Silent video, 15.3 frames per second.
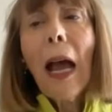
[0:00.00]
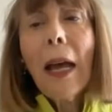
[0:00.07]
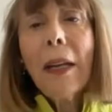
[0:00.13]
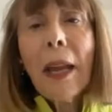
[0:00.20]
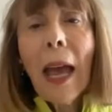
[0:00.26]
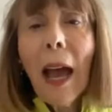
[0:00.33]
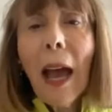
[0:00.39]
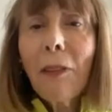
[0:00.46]

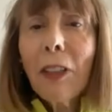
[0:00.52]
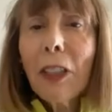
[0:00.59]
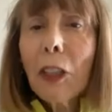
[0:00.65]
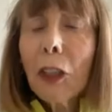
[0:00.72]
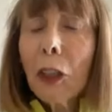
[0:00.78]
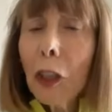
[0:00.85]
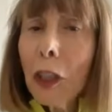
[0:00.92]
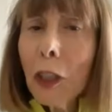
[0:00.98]
and having
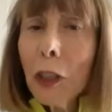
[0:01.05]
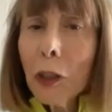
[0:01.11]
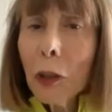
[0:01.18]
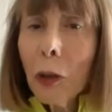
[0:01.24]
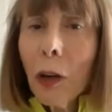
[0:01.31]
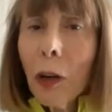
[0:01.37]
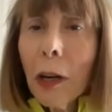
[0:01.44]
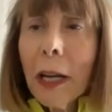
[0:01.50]
a good
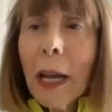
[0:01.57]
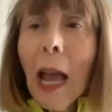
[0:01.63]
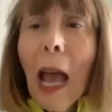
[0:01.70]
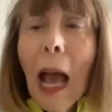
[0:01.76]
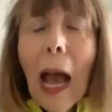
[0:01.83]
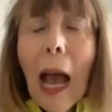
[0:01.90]
story.